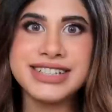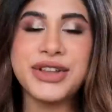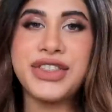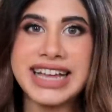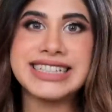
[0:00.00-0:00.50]

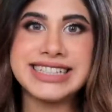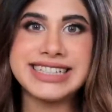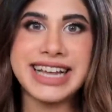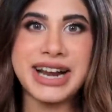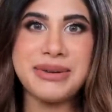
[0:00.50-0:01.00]
So that's the
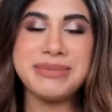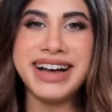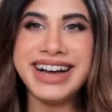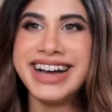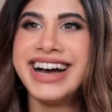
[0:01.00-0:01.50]
setup.
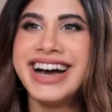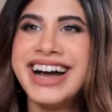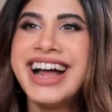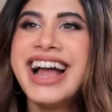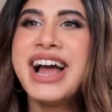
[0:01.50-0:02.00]

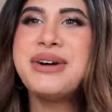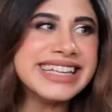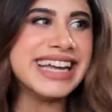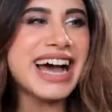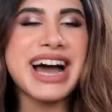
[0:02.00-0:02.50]

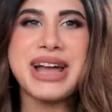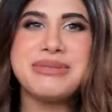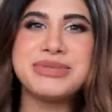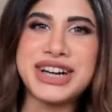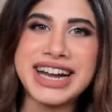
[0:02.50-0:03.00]
Yeah,
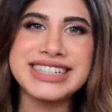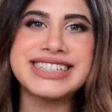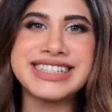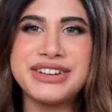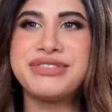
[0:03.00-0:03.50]
I'm trying to
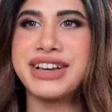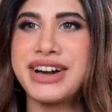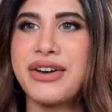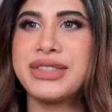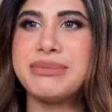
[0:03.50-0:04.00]
still figure
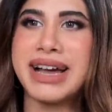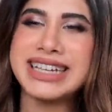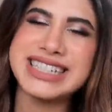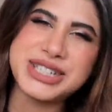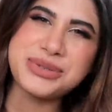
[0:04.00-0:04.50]
out the
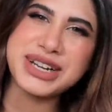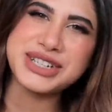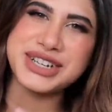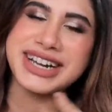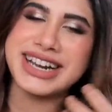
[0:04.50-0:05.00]
mic
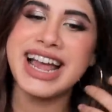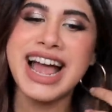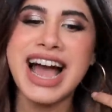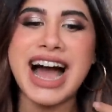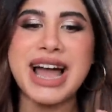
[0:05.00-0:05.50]
situation.
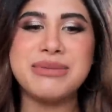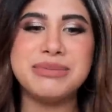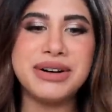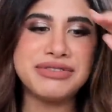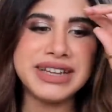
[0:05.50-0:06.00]

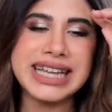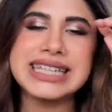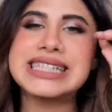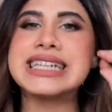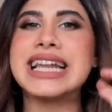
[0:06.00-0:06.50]
I'm
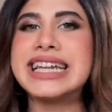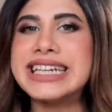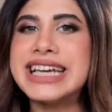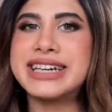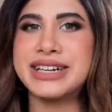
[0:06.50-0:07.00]
feeling
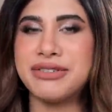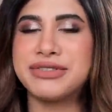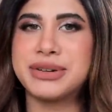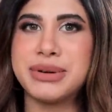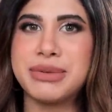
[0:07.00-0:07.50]
slightly
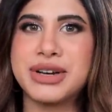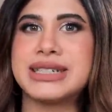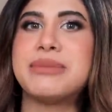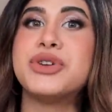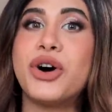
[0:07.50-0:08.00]
uncomfortable because
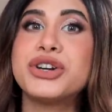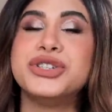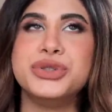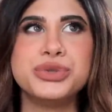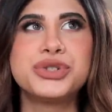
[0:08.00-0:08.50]
I'm
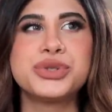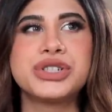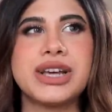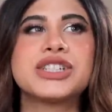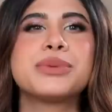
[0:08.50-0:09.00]
not used to
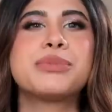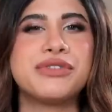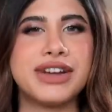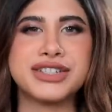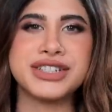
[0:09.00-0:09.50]
such a
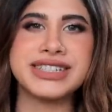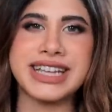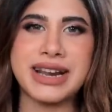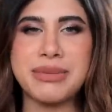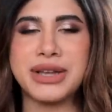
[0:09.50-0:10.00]
professional
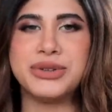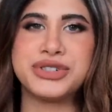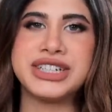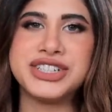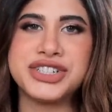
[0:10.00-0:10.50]
setup. I
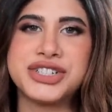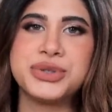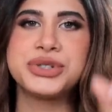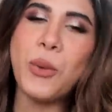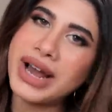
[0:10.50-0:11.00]
usually just
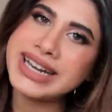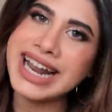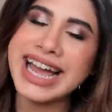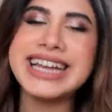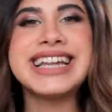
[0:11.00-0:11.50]
use one
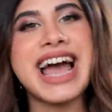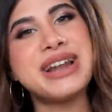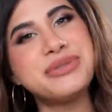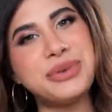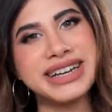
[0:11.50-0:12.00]
light
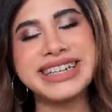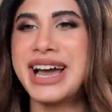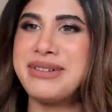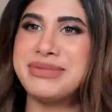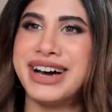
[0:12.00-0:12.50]
and one
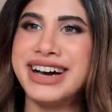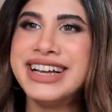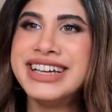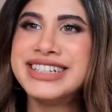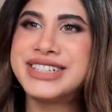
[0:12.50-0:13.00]
camera.
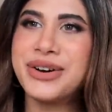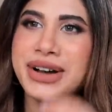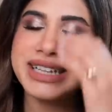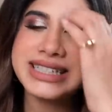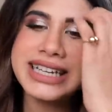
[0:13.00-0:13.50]

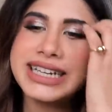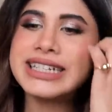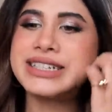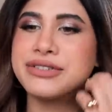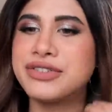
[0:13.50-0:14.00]
So it's a
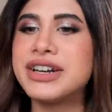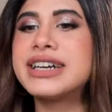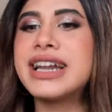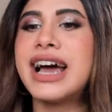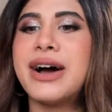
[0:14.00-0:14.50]
little
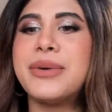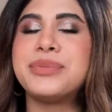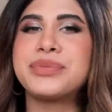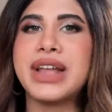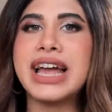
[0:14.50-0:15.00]
different.
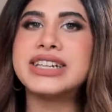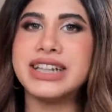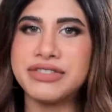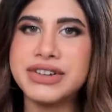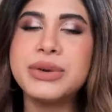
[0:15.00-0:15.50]
I
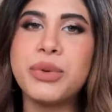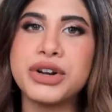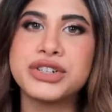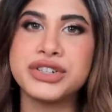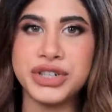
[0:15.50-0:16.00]
definitely
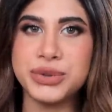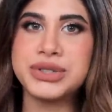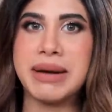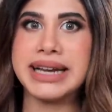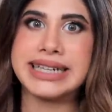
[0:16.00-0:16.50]
wanted to
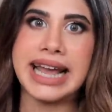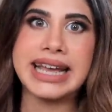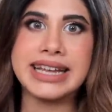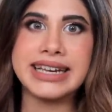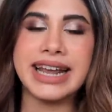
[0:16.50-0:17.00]
reduce my
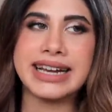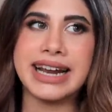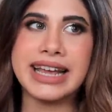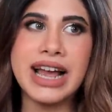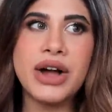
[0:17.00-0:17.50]
tech and get
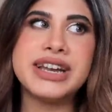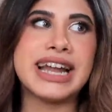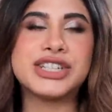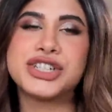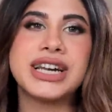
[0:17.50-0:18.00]
like
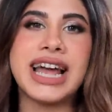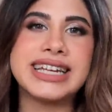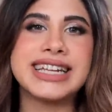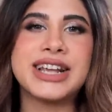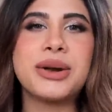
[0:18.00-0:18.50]
natural
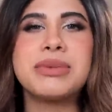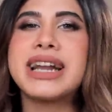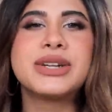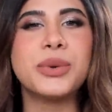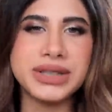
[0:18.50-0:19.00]
lighting and all, but
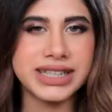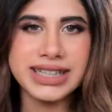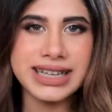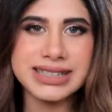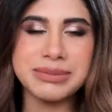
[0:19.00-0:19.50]
I don't
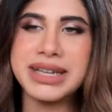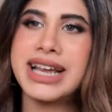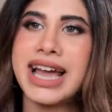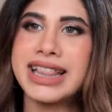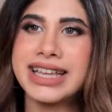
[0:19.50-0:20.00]
think that's
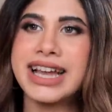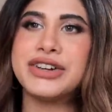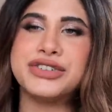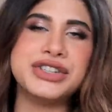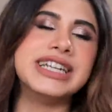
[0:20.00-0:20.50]
me. I think
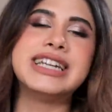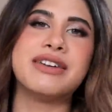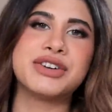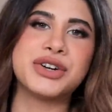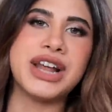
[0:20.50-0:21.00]
I really
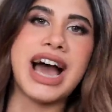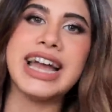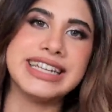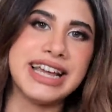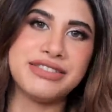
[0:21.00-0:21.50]
love a good
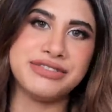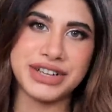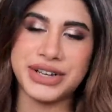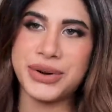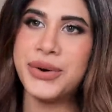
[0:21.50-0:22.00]
high def
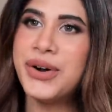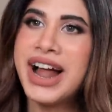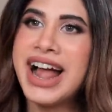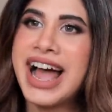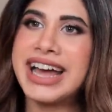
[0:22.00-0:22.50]
video,
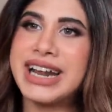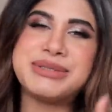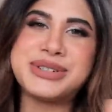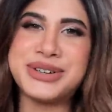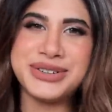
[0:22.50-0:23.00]
and
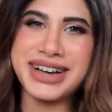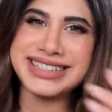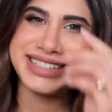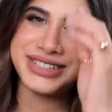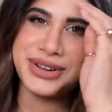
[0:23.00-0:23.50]
I'm sure you
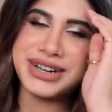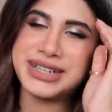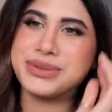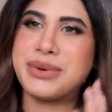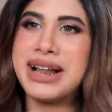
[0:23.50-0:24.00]
guys enjoy it
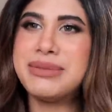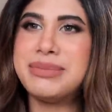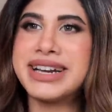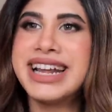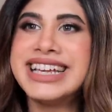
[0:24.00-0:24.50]
as well.
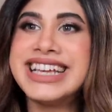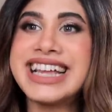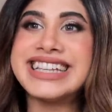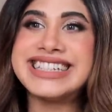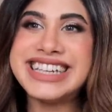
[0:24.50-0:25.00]
But
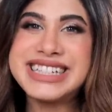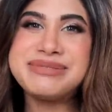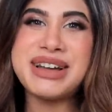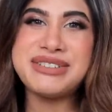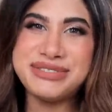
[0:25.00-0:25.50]
yeah, this is
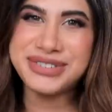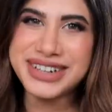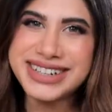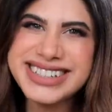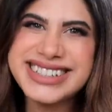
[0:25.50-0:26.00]
my
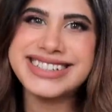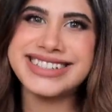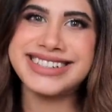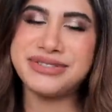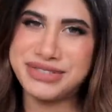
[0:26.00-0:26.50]
first
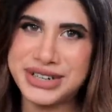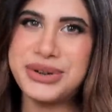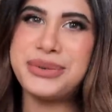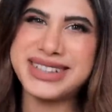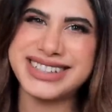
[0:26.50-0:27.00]

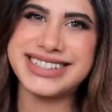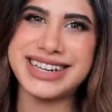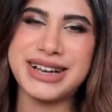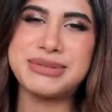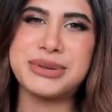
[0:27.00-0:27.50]
video with the
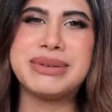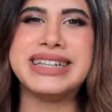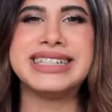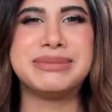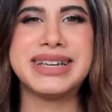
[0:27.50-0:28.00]
setup, so
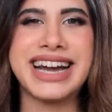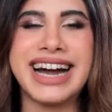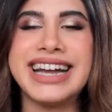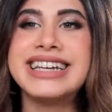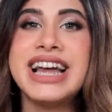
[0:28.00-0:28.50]
please be
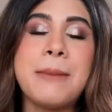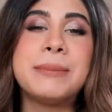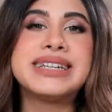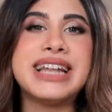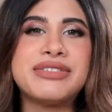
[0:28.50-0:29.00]
kind,
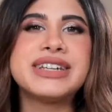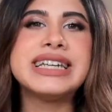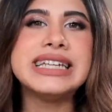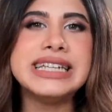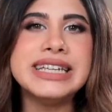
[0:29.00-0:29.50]
but
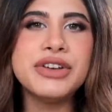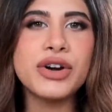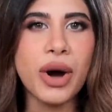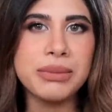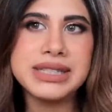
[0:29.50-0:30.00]
definitely leave your
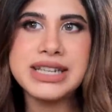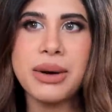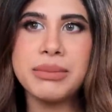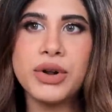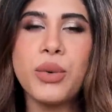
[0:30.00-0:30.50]
comments
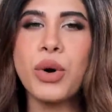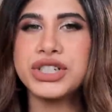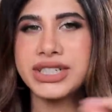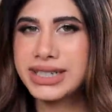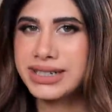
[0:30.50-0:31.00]
down below.
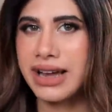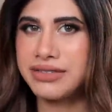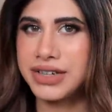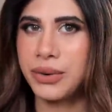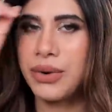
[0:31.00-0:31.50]
Watch the entire
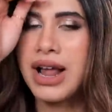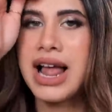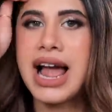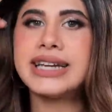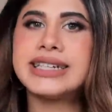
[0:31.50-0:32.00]
video
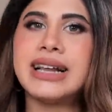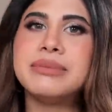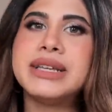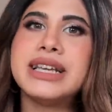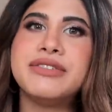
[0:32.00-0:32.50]
and tell
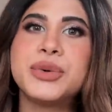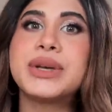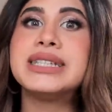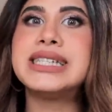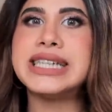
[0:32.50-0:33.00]
me if you
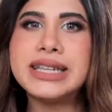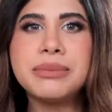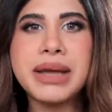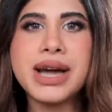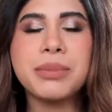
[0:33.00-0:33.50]
can see the
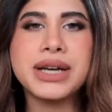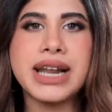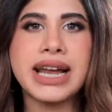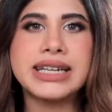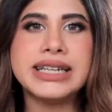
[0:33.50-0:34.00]
makeup
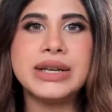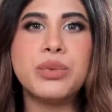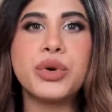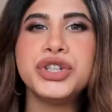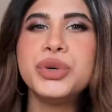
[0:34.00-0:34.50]
correctly.
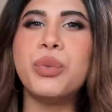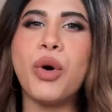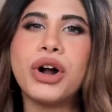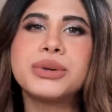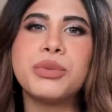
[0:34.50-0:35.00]
What do you
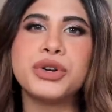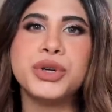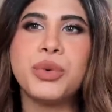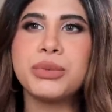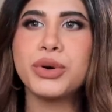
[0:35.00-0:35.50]
want more? Do
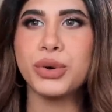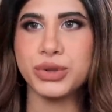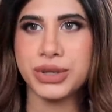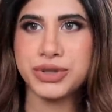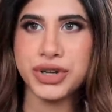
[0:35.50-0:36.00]
you want more
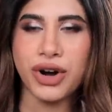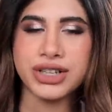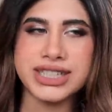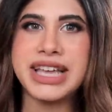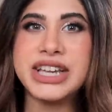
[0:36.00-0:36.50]
close-up
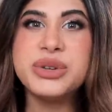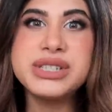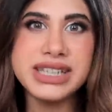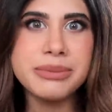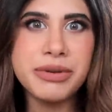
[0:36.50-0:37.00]
shot? Can you
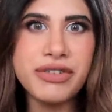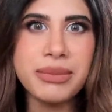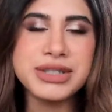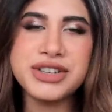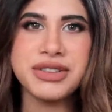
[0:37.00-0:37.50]
see the
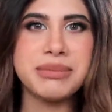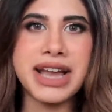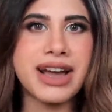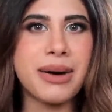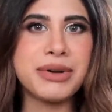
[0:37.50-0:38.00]
performance of the
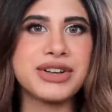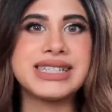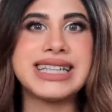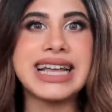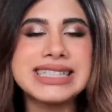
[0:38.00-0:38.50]
makeup? Because
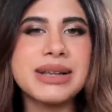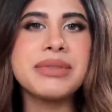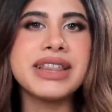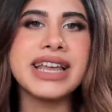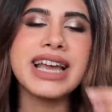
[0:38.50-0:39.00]
that's
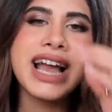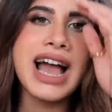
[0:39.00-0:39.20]
something